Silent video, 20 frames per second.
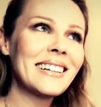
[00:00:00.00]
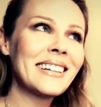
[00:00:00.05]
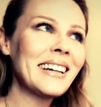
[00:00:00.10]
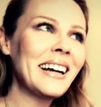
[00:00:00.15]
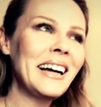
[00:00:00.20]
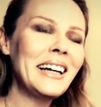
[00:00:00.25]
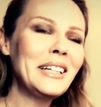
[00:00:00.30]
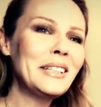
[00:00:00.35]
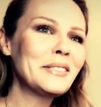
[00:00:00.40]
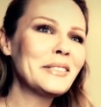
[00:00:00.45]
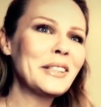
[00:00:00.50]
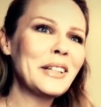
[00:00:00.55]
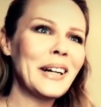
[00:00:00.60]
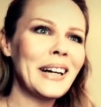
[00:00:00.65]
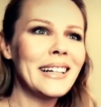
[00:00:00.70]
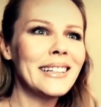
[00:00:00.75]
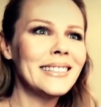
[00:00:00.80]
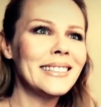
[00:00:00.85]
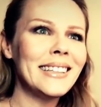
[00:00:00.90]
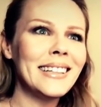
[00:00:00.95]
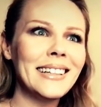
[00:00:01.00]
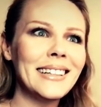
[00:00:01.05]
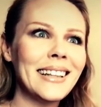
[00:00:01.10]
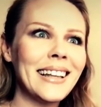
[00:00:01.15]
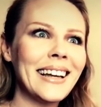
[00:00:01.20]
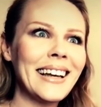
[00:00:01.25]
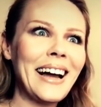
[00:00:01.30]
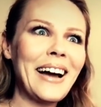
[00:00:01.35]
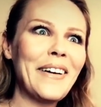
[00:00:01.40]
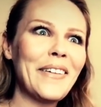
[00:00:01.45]
kind of crazy,
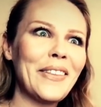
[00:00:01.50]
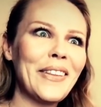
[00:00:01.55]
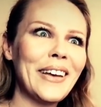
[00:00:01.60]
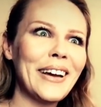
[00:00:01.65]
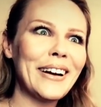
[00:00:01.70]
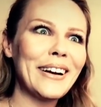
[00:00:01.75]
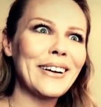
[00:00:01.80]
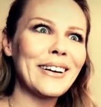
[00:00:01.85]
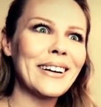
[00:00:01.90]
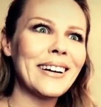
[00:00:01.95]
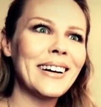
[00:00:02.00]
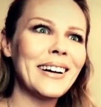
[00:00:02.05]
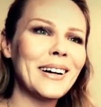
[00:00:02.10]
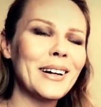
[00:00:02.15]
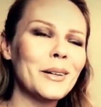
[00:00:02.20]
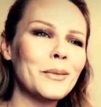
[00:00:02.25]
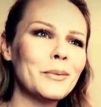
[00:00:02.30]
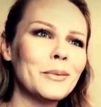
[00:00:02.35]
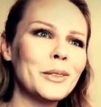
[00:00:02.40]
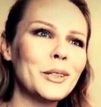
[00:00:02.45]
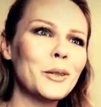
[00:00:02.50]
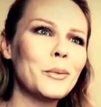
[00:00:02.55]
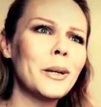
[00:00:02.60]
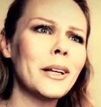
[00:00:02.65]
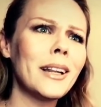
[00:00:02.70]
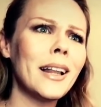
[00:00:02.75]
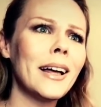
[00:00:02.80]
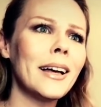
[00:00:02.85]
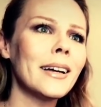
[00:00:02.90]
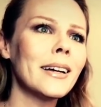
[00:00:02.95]
like out there. It'll
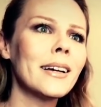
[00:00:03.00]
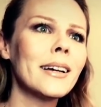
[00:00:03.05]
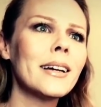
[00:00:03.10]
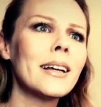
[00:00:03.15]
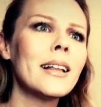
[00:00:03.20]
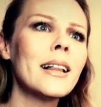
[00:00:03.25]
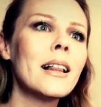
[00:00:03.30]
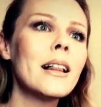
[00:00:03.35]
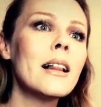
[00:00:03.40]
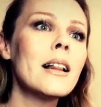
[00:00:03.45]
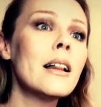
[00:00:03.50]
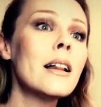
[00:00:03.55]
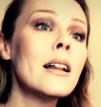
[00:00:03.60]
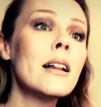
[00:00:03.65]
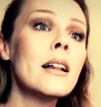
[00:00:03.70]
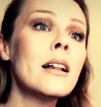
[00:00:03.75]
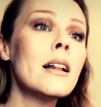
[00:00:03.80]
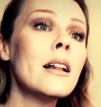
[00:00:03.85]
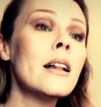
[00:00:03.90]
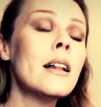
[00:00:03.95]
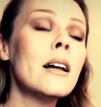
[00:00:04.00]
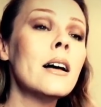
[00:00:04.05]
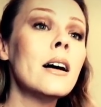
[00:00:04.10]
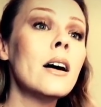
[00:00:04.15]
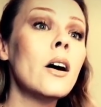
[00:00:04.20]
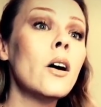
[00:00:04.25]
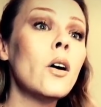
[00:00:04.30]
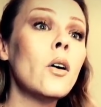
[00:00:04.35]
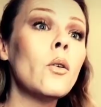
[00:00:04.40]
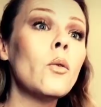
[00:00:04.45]
be like,
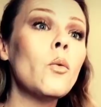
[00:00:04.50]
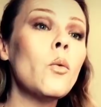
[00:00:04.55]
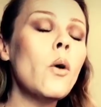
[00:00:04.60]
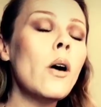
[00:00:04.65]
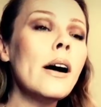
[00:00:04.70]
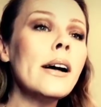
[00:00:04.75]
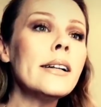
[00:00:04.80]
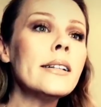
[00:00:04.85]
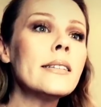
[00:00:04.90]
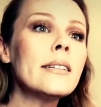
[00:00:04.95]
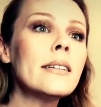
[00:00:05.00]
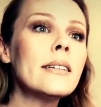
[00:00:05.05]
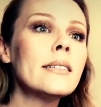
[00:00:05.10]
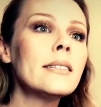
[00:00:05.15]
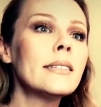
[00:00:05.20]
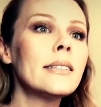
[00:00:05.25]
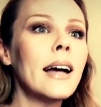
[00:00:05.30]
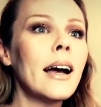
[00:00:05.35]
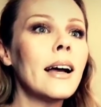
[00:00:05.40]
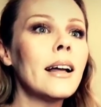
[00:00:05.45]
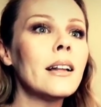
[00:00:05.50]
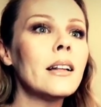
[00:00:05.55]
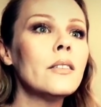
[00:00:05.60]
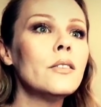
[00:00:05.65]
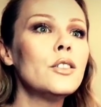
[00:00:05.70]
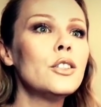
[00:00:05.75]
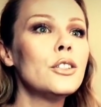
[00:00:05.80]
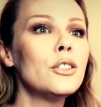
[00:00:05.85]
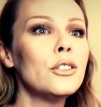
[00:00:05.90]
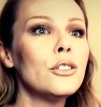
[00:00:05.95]
what style
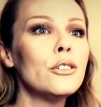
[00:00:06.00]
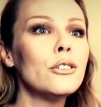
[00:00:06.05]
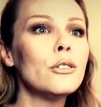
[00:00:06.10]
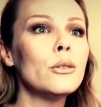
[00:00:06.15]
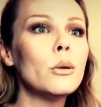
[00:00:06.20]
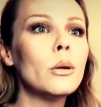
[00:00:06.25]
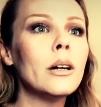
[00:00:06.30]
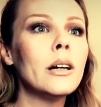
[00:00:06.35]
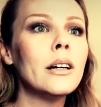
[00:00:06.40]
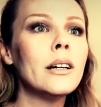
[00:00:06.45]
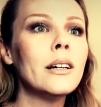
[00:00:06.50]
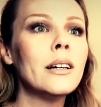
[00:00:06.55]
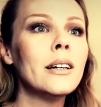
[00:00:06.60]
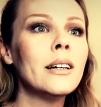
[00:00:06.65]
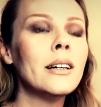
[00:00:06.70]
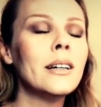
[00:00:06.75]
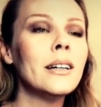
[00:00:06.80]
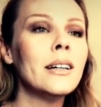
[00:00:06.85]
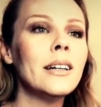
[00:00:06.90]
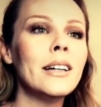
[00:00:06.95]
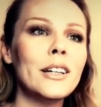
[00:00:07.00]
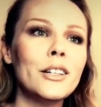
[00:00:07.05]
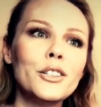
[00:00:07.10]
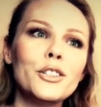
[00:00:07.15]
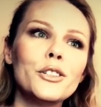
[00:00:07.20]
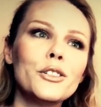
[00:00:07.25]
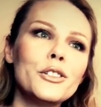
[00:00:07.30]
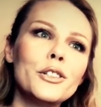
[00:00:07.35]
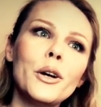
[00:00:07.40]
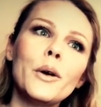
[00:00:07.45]
of shoe
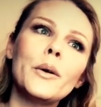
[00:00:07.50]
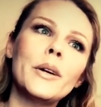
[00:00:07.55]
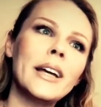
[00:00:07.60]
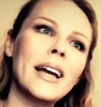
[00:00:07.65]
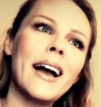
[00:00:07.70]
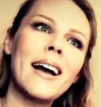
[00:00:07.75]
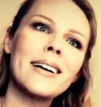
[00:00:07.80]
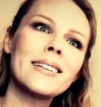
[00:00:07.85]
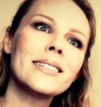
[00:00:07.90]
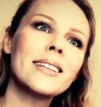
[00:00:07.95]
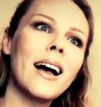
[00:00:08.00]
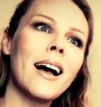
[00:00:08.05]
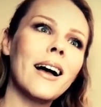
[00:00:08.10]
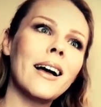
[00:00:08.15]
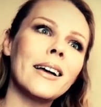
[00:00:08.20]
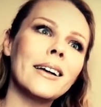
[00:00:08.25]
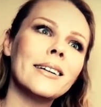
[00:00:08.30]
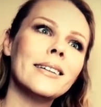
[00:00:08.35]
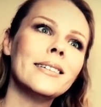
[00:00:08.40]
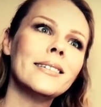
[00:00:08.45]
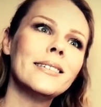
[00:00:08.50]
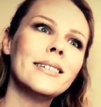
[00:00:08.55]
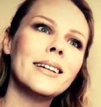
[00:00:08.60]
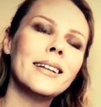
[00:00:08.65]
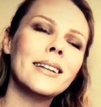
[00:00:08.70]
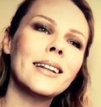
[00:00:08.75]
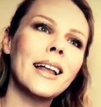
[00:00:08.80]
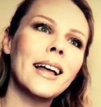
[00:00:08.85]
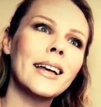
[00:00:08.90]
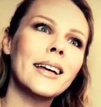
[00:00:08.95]
is your zodiac sign?
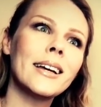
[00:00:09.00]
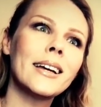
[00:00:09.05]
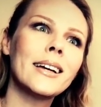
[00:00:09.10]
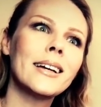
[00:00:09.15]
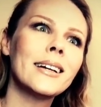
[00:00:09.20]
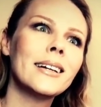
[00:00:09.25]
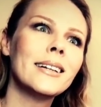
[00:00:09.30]
And like